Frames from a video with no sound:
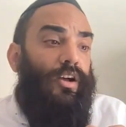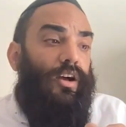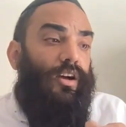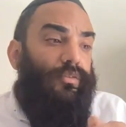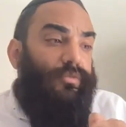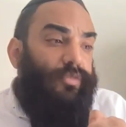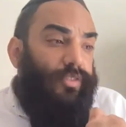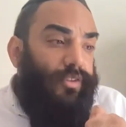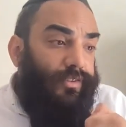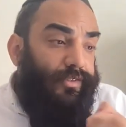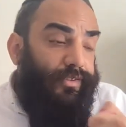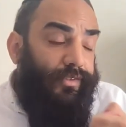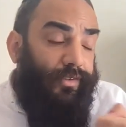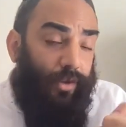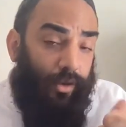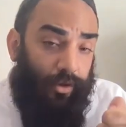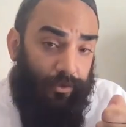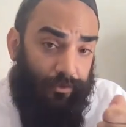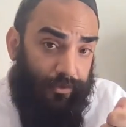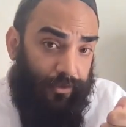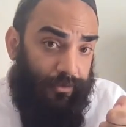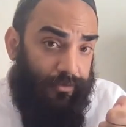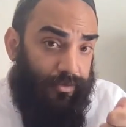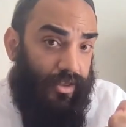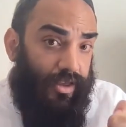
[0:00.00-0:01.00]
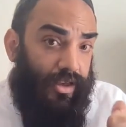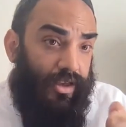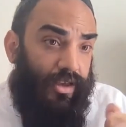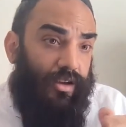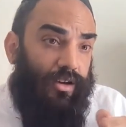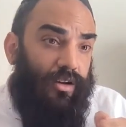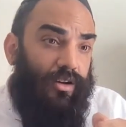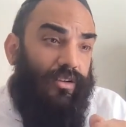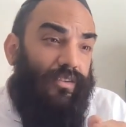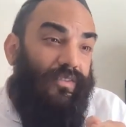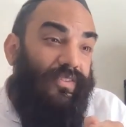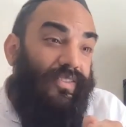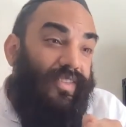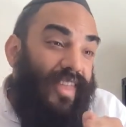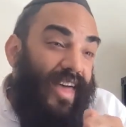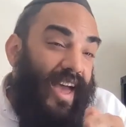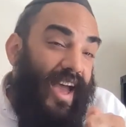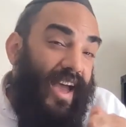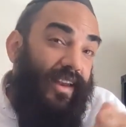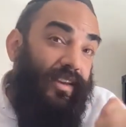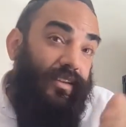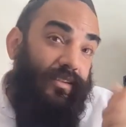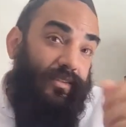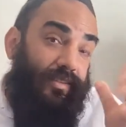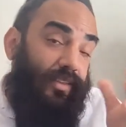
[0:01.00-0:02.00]
of the Seif of the year,
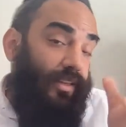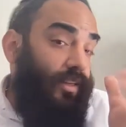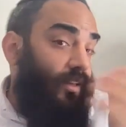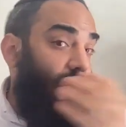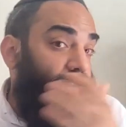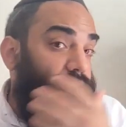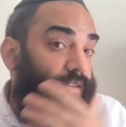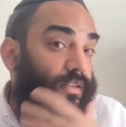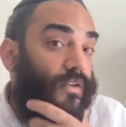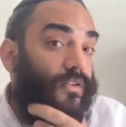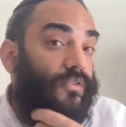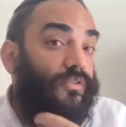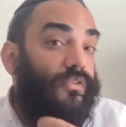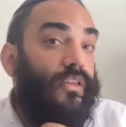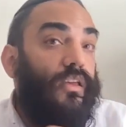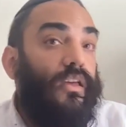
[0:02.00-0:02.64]
that is the Chiddush.